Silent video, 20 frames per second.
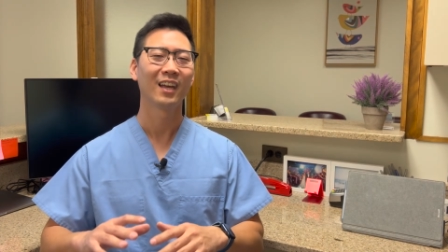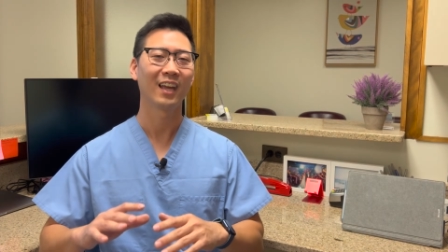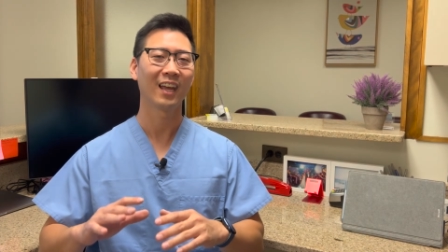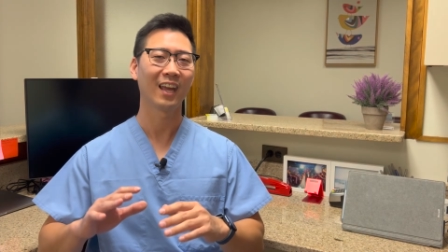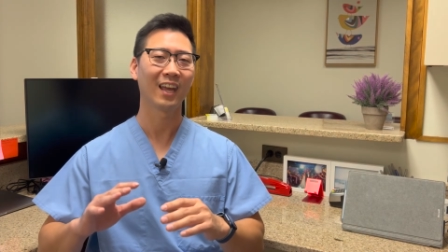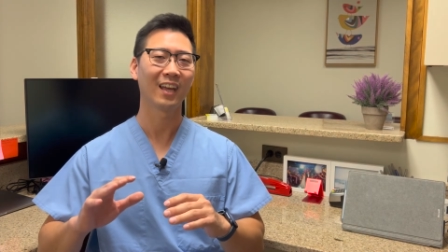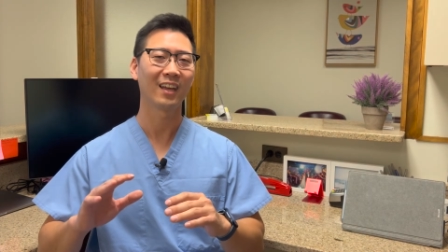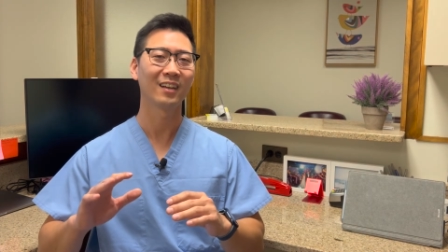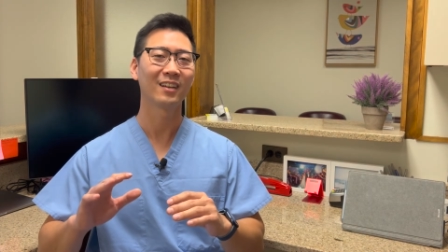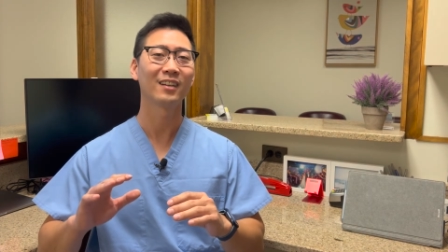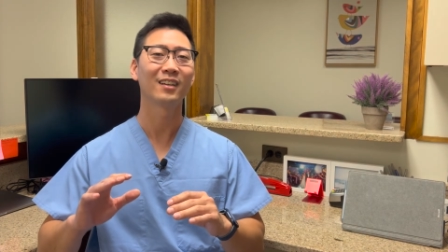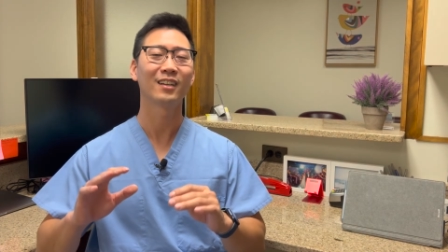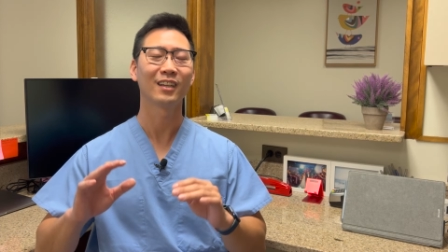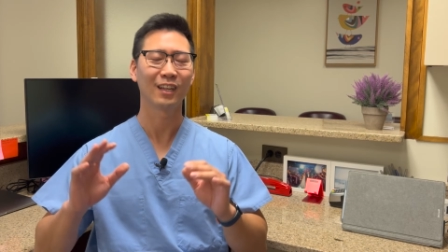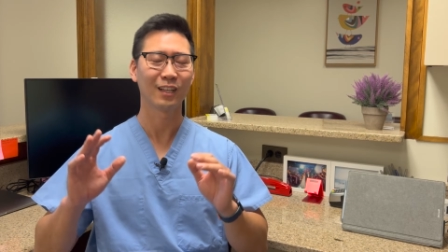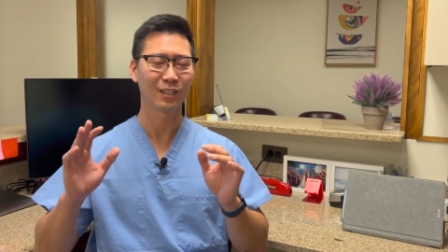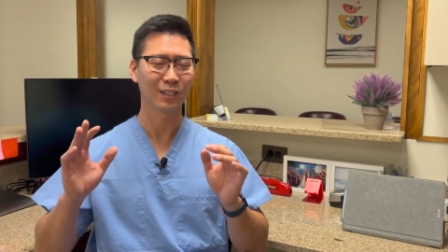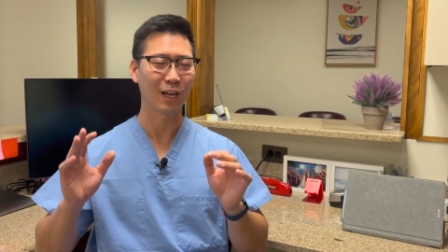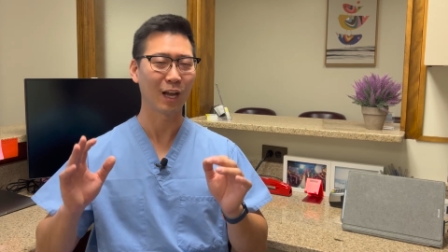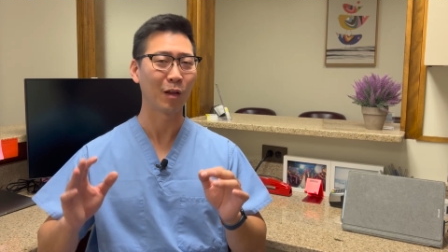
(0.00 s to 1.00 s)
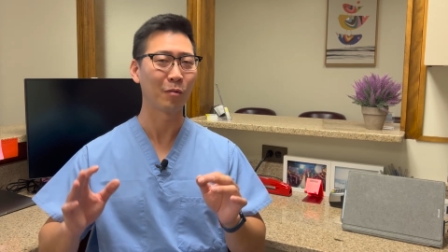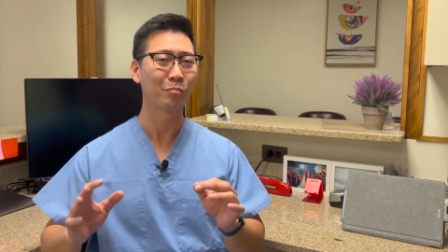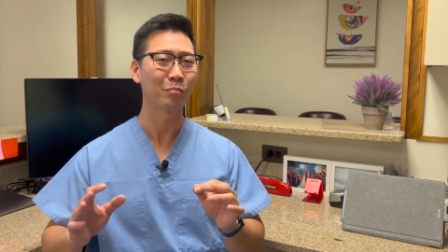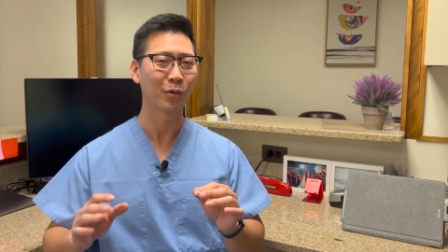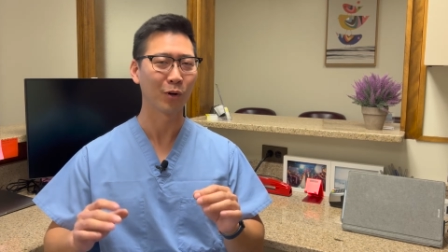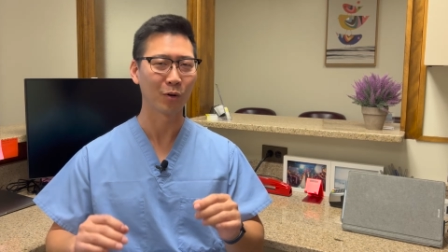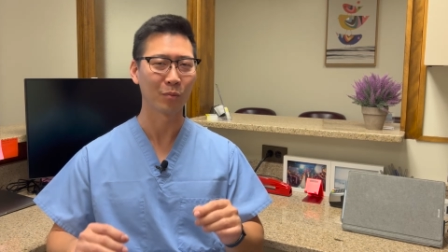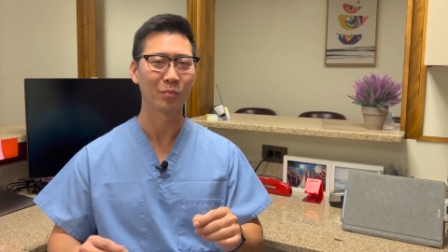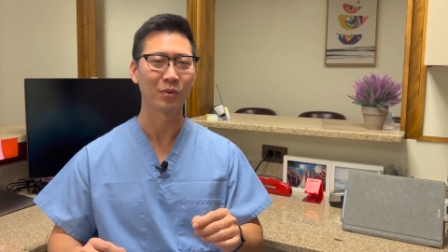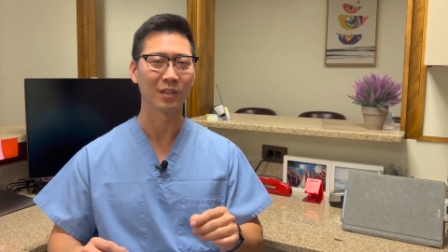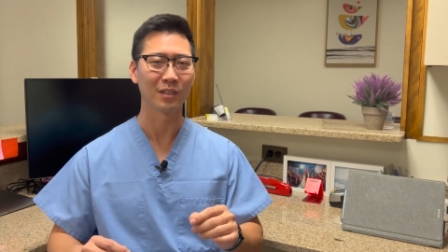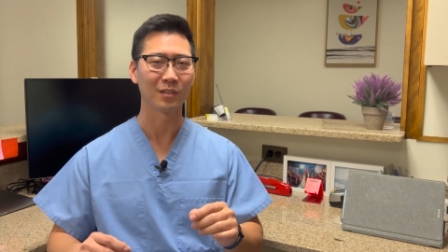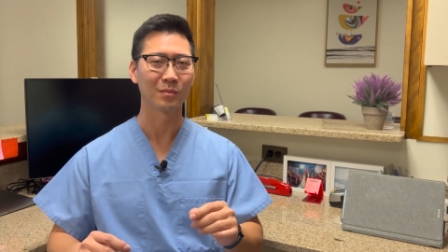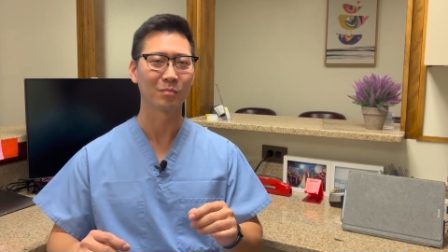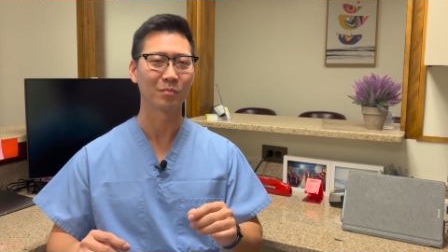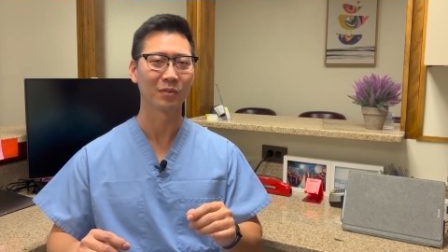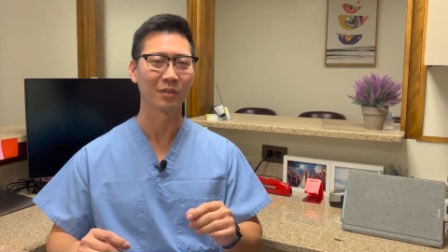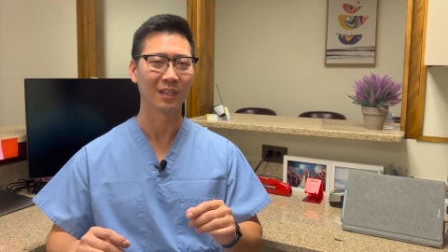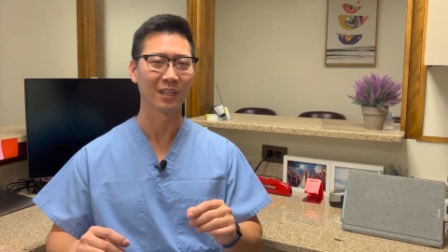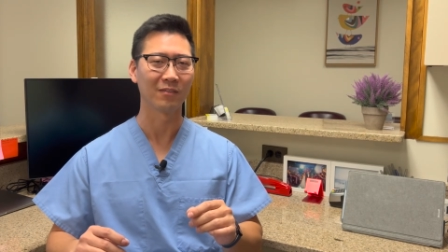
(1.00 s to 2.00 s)
And it's on purpose,
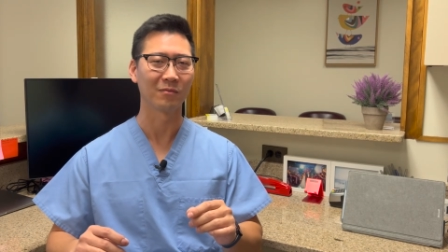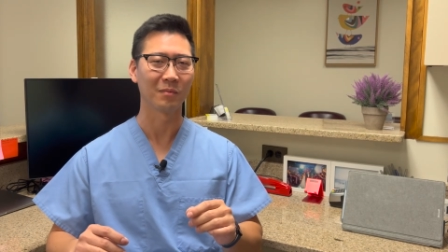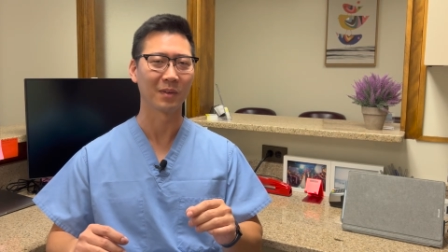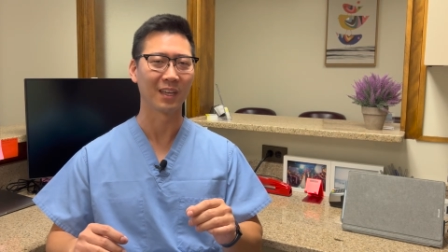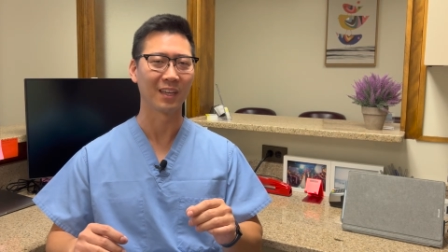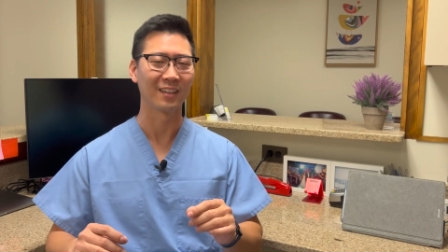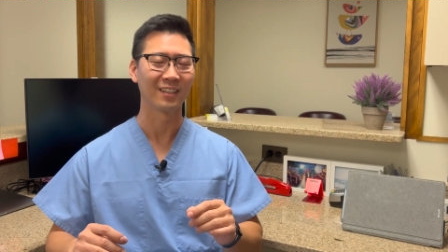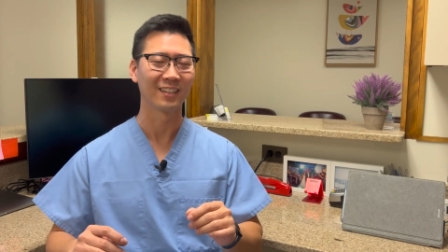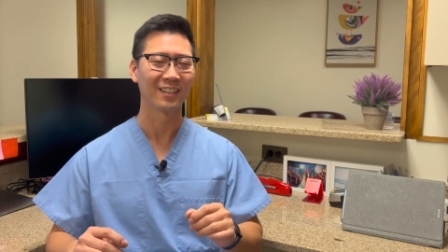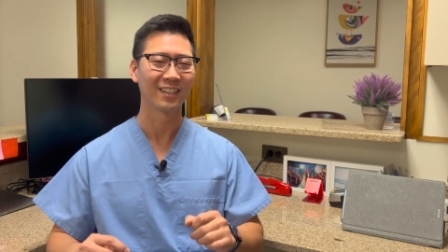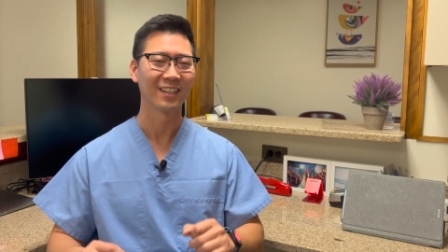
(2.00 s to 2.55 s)
believe me.